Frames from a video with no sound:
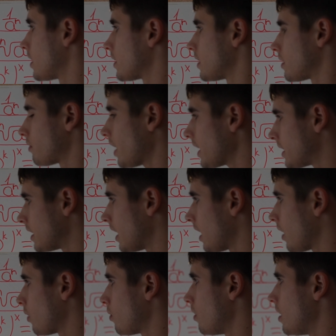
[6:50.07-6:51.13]
right
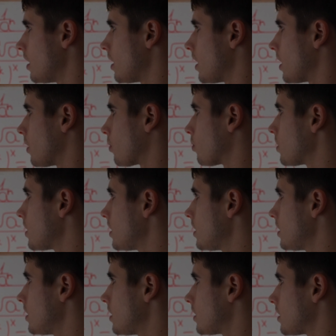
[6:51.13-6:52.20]
now
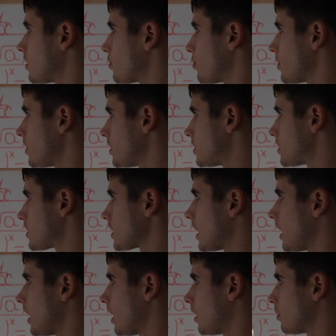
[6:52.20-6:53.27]
we reached
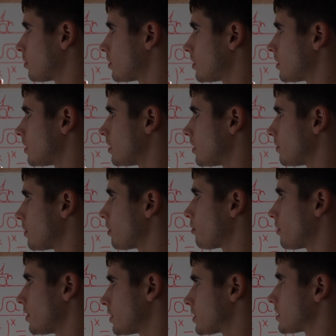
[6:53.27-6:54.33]
our
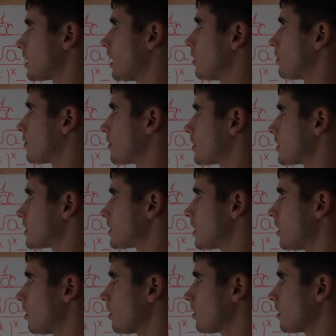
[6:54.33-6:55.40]
first
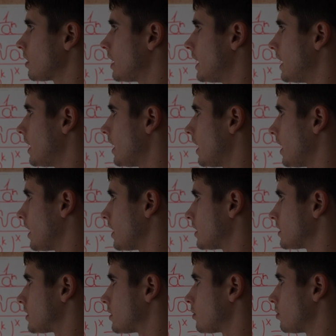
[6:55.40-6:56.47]
goal,
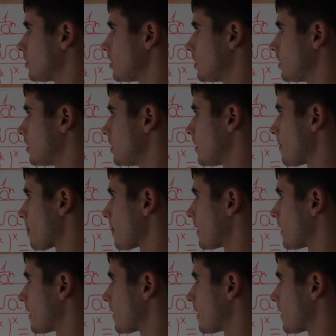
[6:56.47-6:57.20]
and we